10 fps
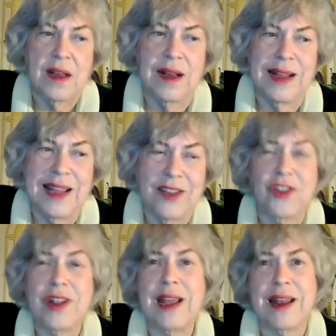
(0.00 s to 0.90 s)
I
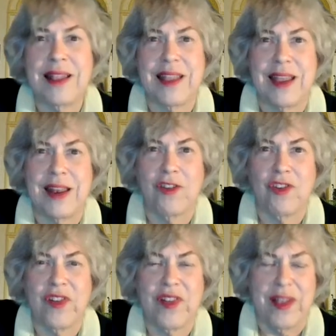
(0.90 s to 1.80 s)
actually had a teenager
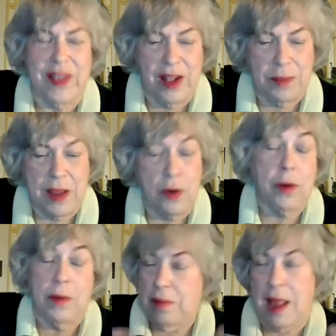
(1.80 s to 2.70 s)
tell me,
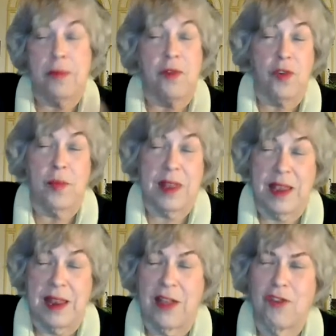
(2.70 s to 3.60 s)
or I presume a
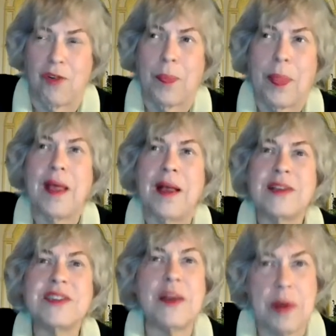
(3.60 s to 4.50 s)
teenager,
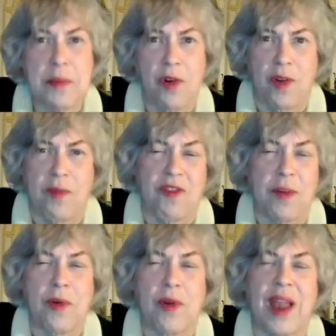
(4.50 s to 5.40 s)
someone
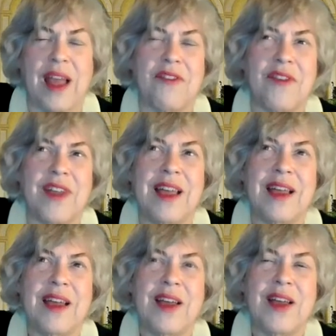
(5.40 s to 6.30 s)
from pro-life
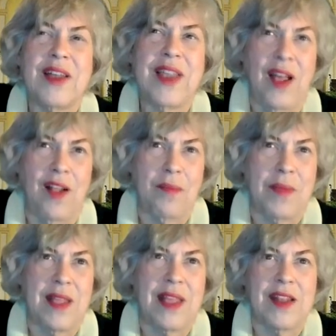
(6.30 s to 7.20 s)
tell
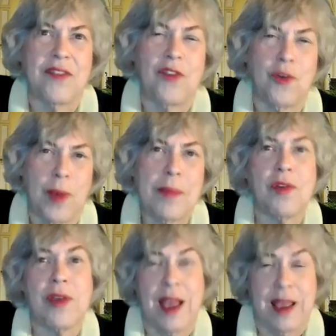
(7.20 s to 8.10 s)
me that if you're
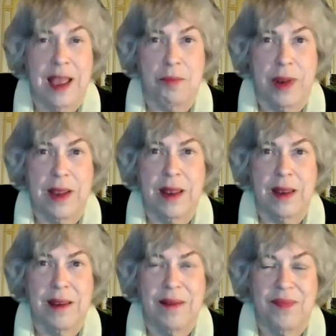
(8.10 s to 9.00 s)
raped, you can't get pregnant.
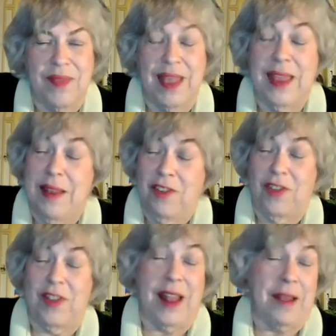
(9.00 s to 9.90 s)
And I
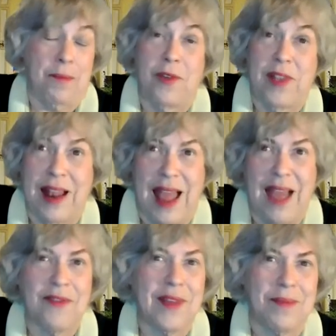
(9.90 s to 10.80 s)
just burst out
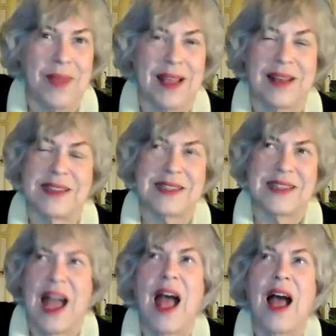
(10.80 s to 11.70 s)
laughing because
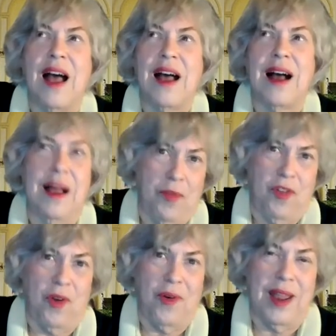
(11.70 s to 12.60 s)
I'm
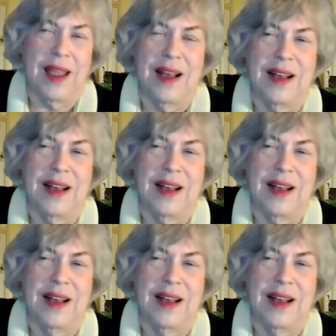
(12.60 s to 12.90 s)
sorry.